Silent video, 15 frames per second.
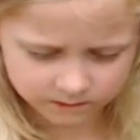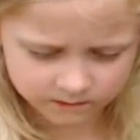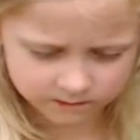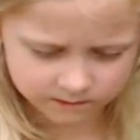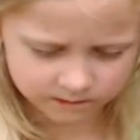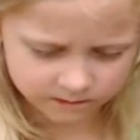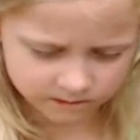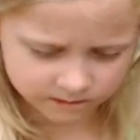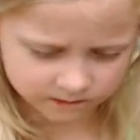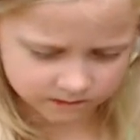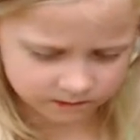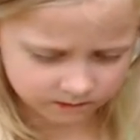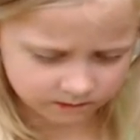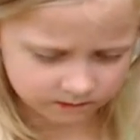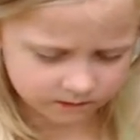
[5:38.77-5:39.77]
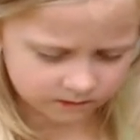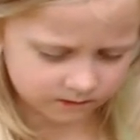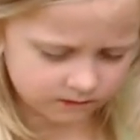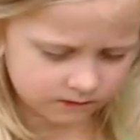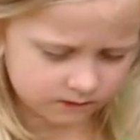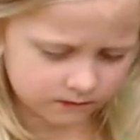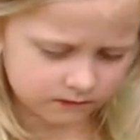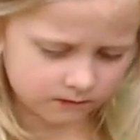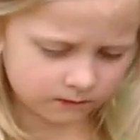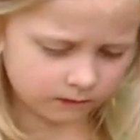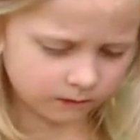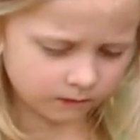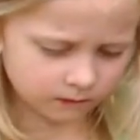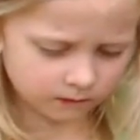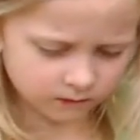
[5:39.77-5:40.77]

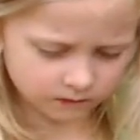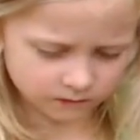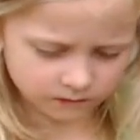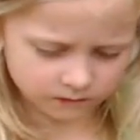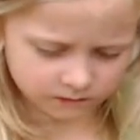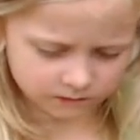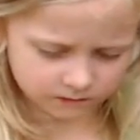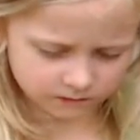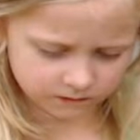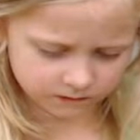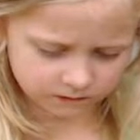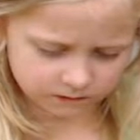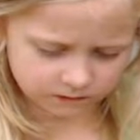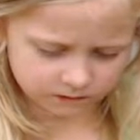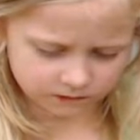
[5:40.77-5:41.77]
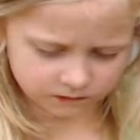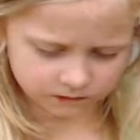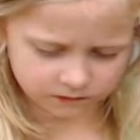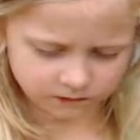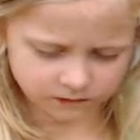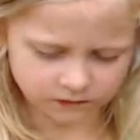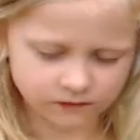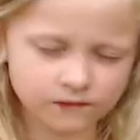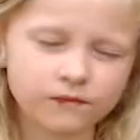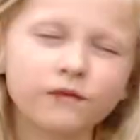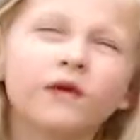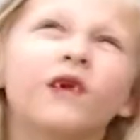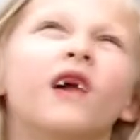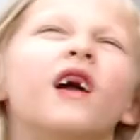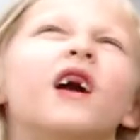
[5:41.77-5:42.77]

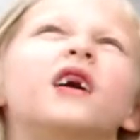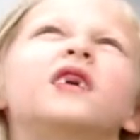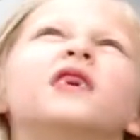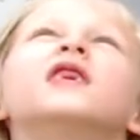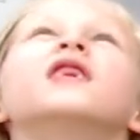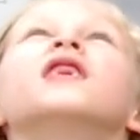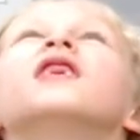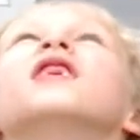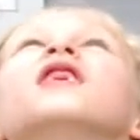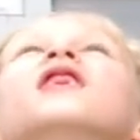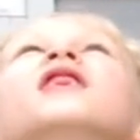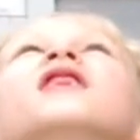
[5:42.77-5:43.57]
No words are spoken by the person on screen.